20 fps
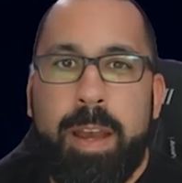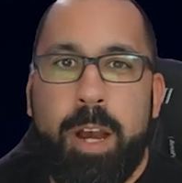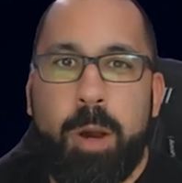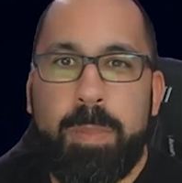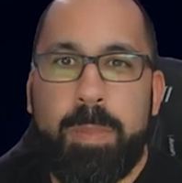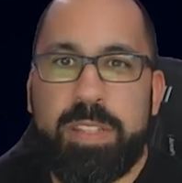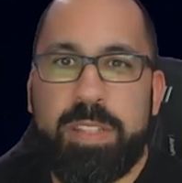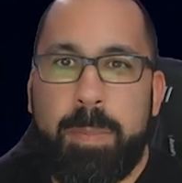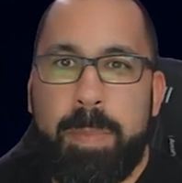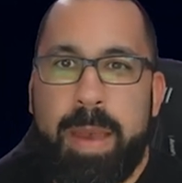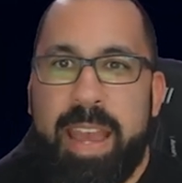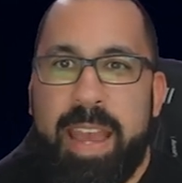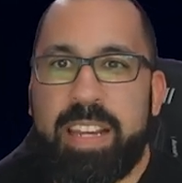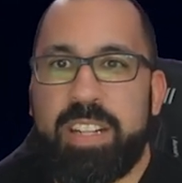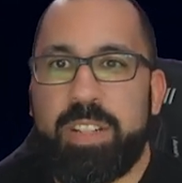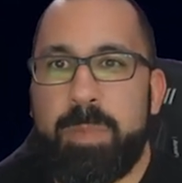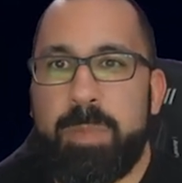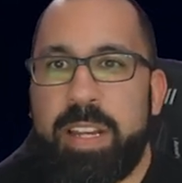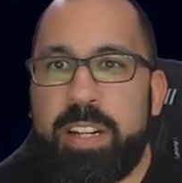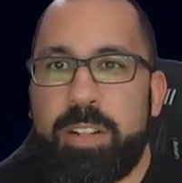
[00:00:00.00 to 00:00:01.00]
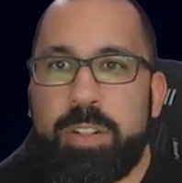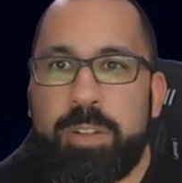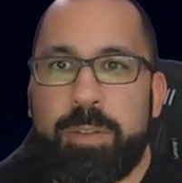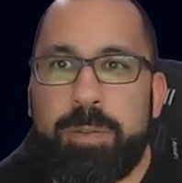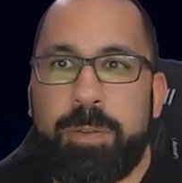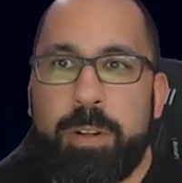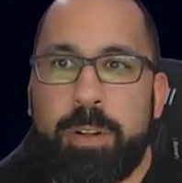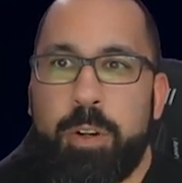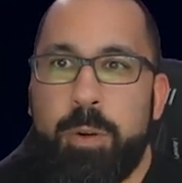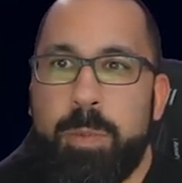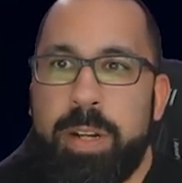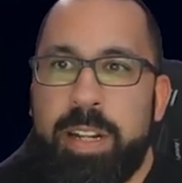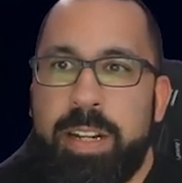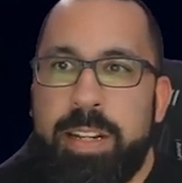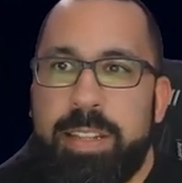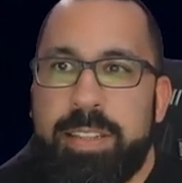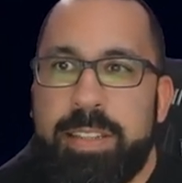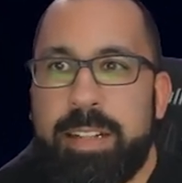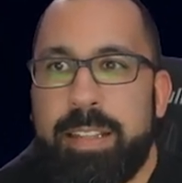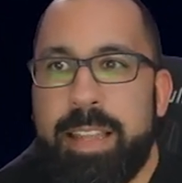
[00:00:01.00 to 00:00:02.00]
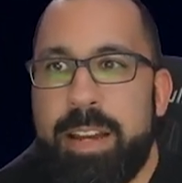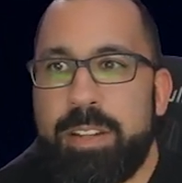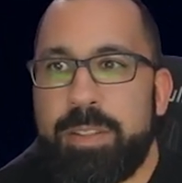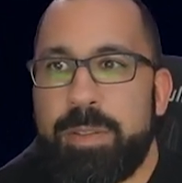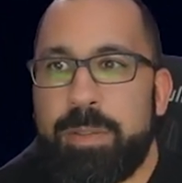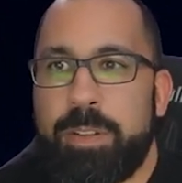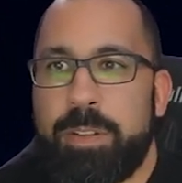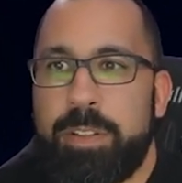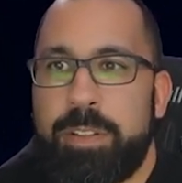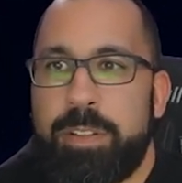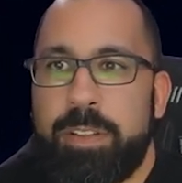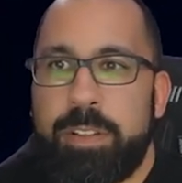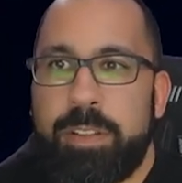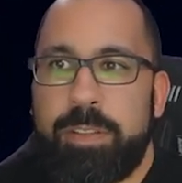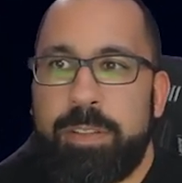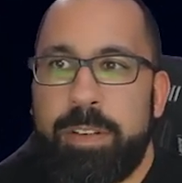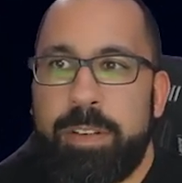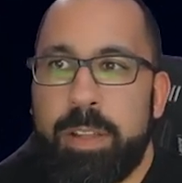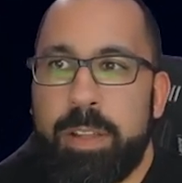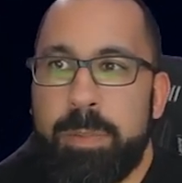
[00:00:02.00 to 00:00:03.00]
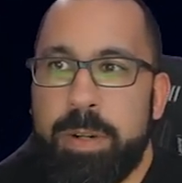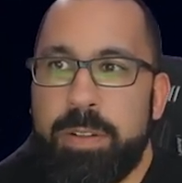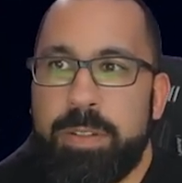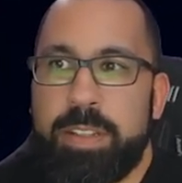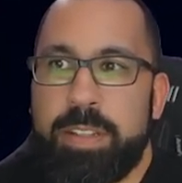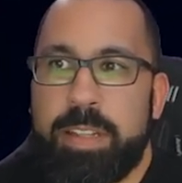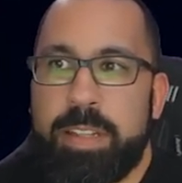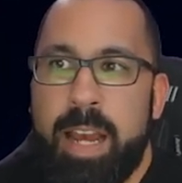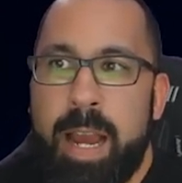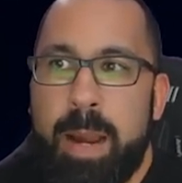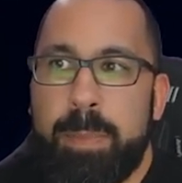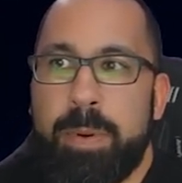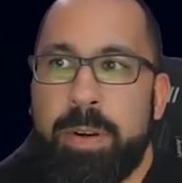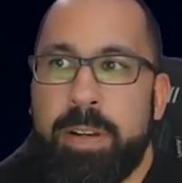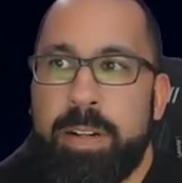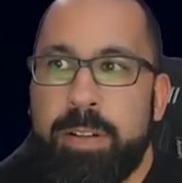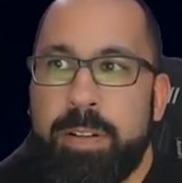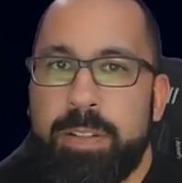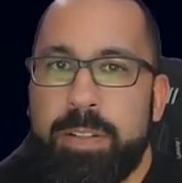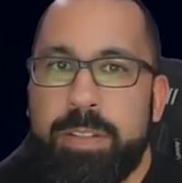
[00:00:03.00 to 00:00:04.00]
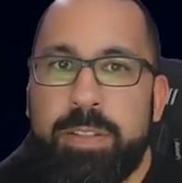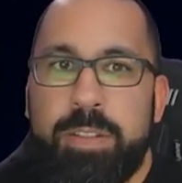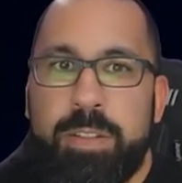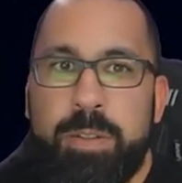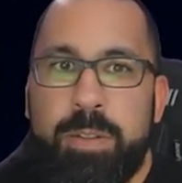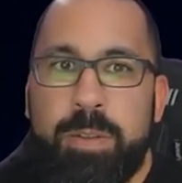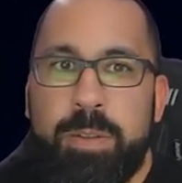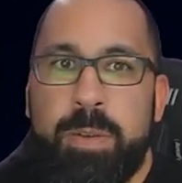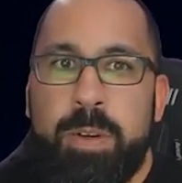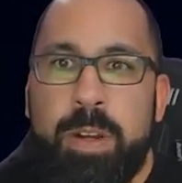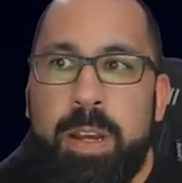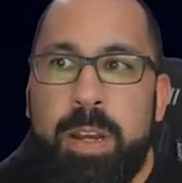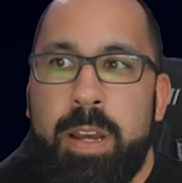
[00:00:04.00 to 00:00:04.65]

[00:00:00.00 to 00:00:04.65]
Helm is a package manager for Kubernetes that allows for developers and operators to